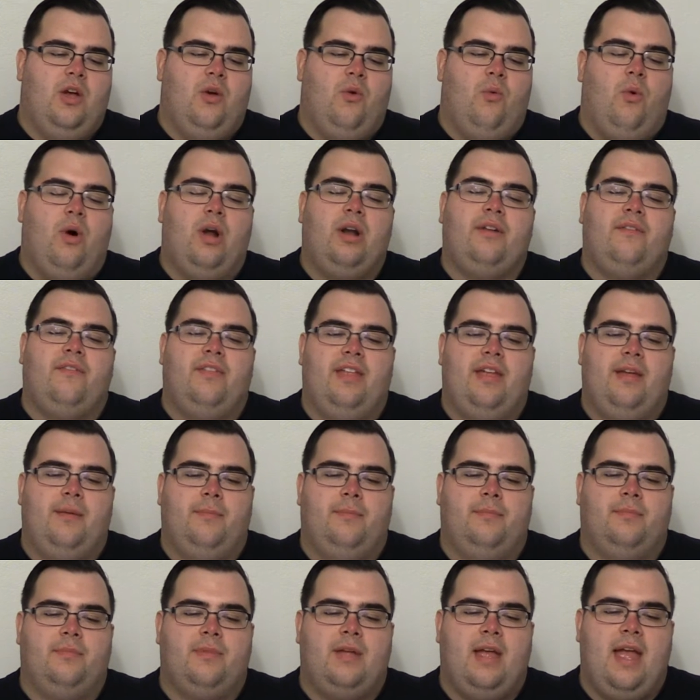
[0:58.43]
one of
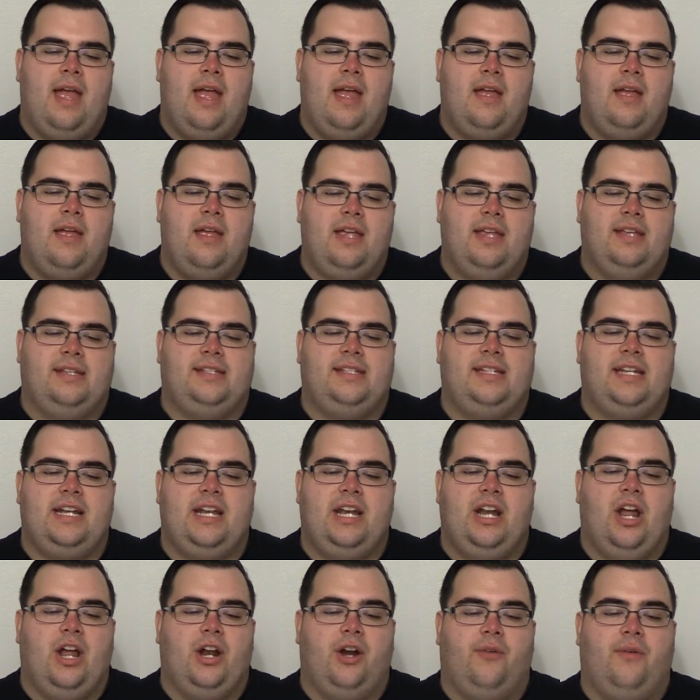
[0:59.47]
them is
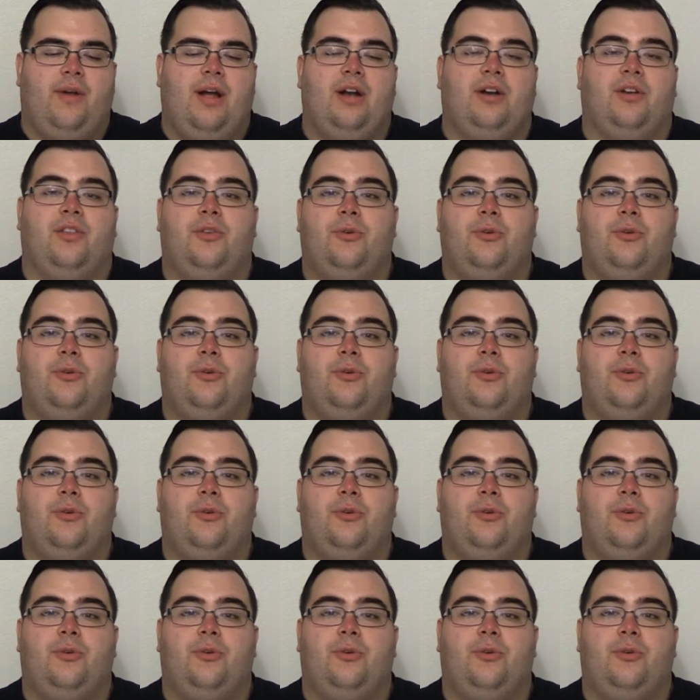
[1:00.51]
sitting on around